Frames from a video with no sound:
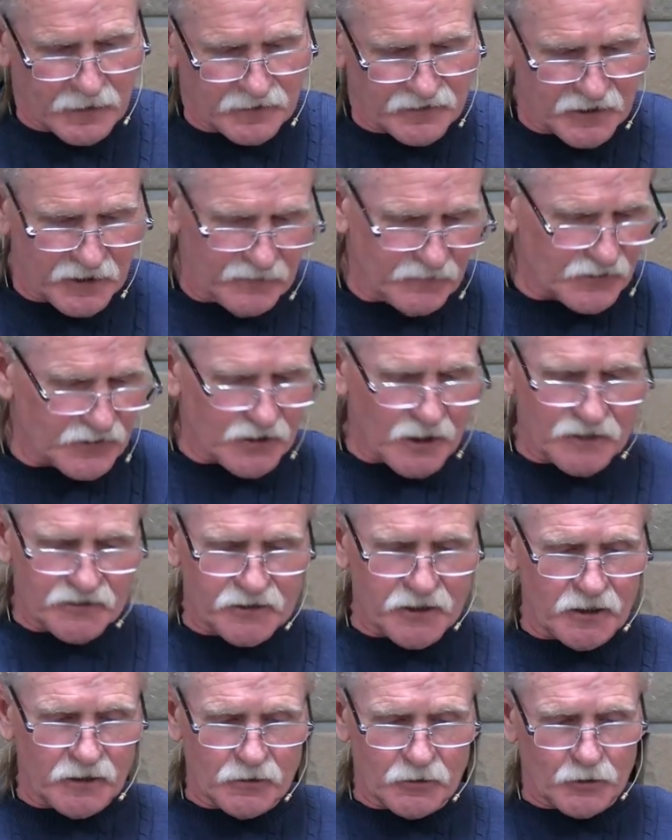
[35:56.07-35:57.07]
David's not
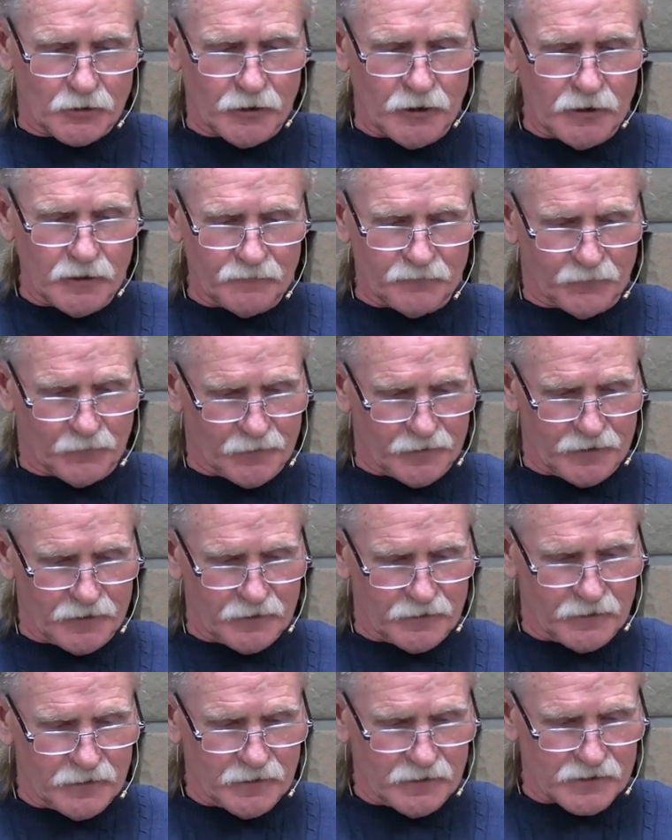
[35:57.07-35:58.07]
taking credit for any
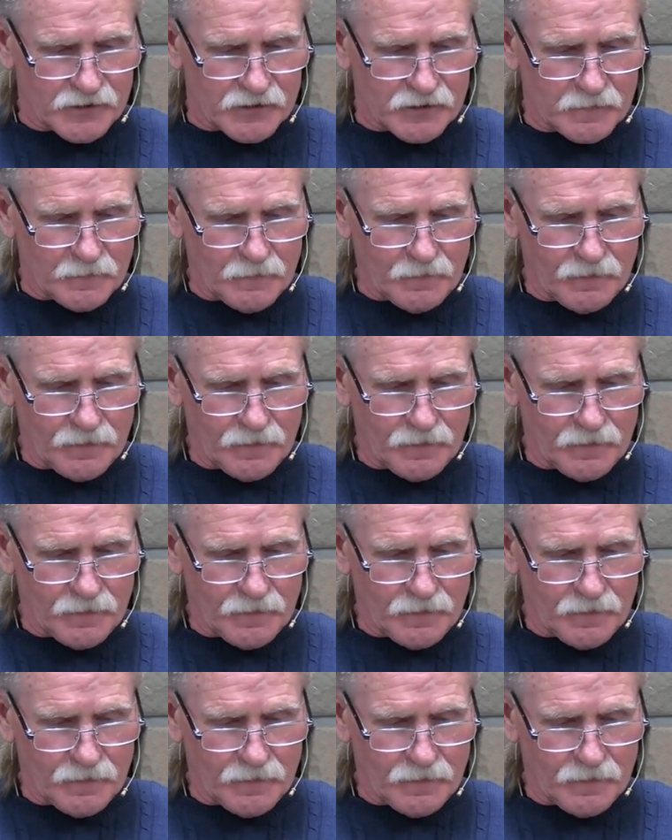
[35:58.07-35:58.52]
of this.